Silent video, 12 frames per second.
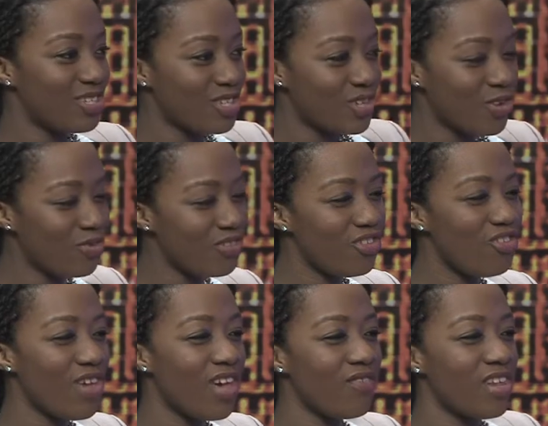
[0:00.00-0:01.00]
so did you
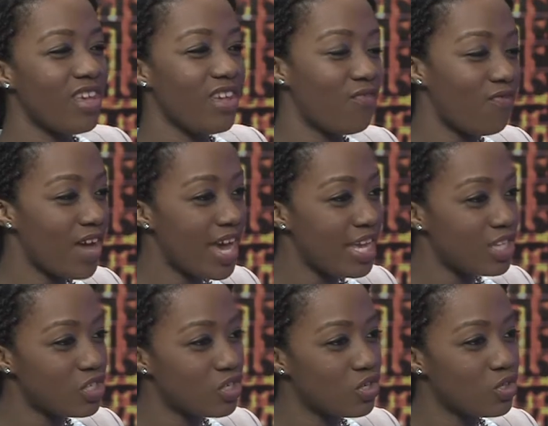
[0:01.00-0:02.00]
have any
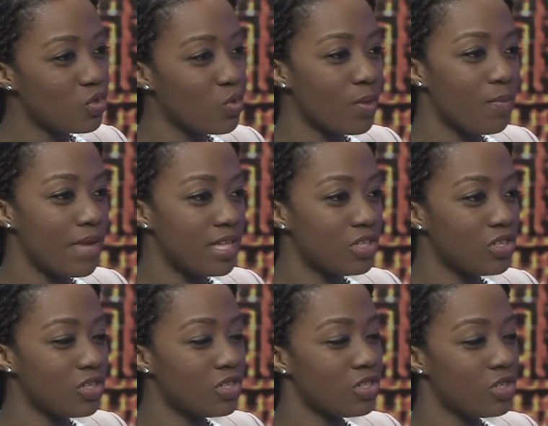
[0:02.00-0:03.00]
advisors or
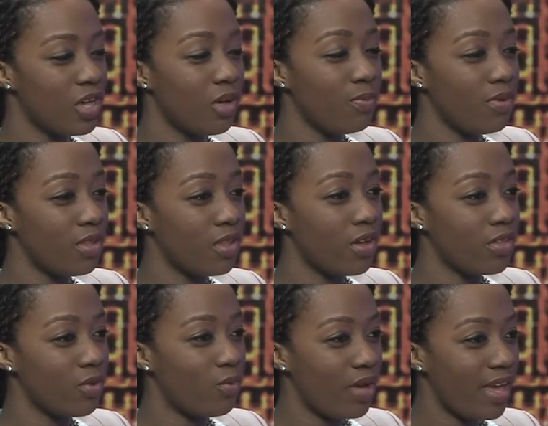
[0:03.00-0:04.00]
mentors to help you along
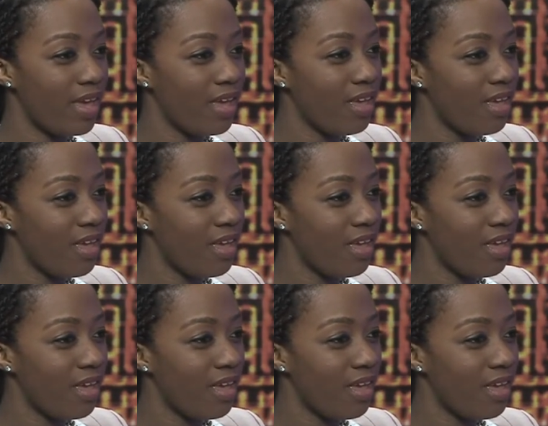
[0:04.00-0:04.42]
the way?